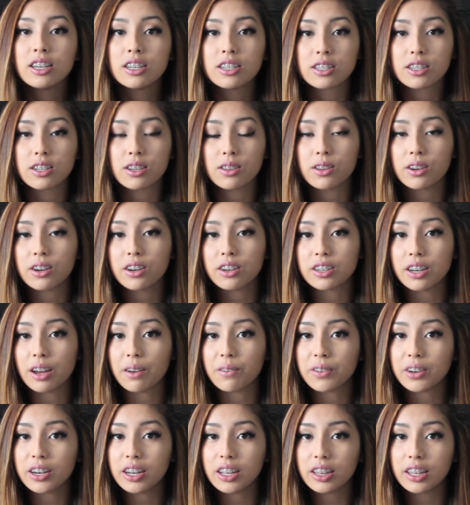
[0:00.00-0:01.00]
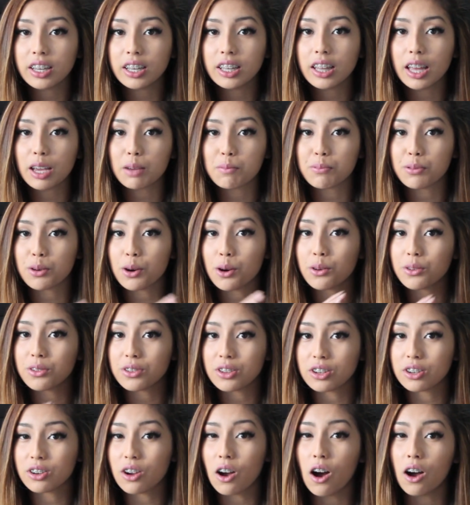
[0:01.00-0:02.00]
So there are definitely like pros
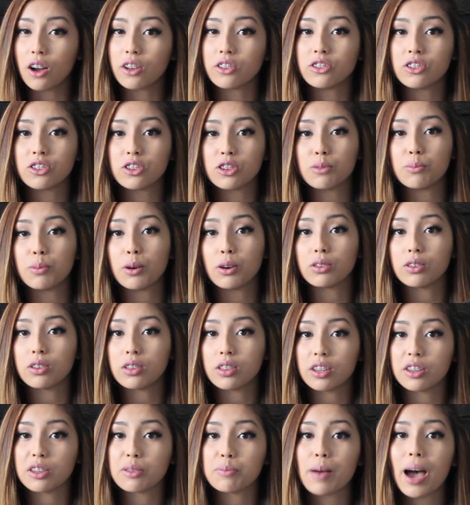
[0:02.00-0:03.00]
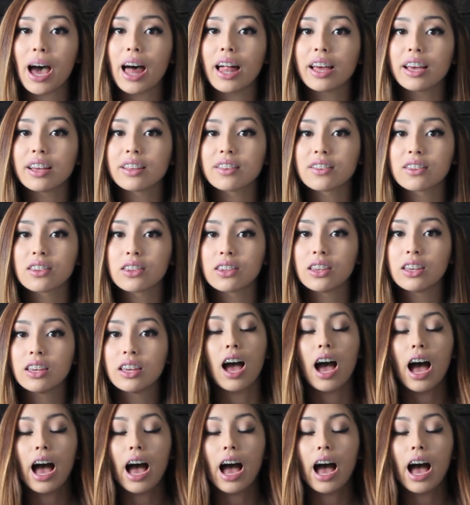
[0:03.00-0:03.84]
and cons to both of these palettes.